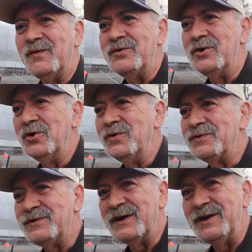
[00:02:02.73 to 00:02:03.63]
you're new in the
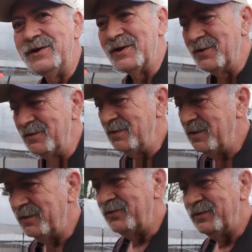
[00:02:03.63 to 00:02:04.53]
city, you know,
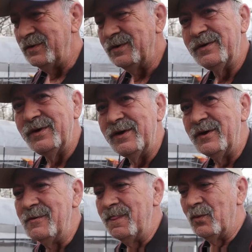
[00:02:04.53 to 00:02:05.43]

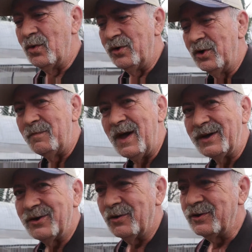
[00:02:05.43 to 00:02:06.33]
want to do a
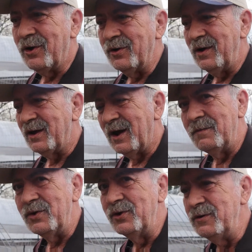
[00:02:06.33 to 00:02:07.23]
backyard garden like
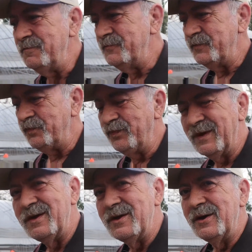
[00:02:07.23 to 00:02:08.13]
I'm doing,
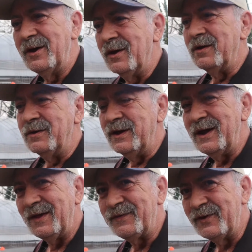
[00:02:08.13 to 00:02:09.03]
get
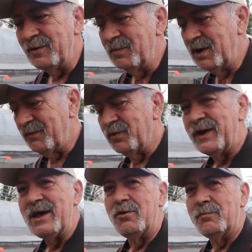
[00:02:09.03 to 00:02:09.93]
out there in the middle of a
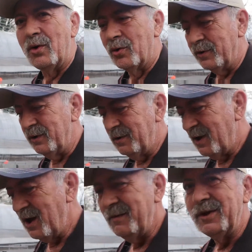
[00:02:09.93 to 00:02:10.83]
downpour.
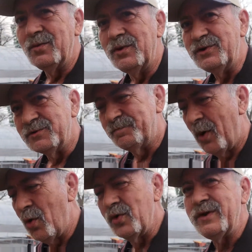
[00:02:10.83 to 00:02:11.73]
I mean, we're just
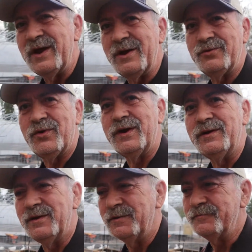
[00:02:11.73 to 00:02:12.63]
pouring down
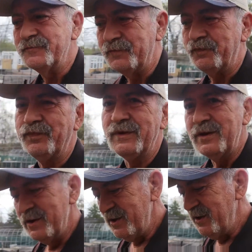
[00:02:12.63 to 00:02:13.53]
rain.
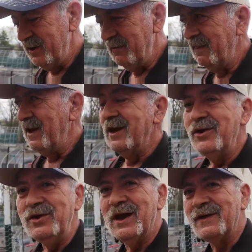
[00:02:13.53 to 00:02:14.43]
And
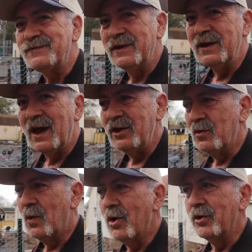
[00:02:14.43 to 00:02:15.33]
you kind of see how
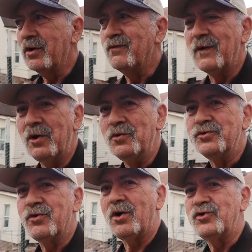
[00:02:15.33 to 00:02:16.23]
your water flows
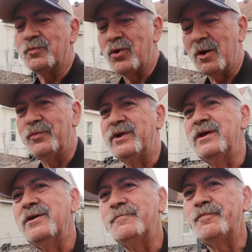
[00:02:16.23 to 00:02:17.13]
across your property.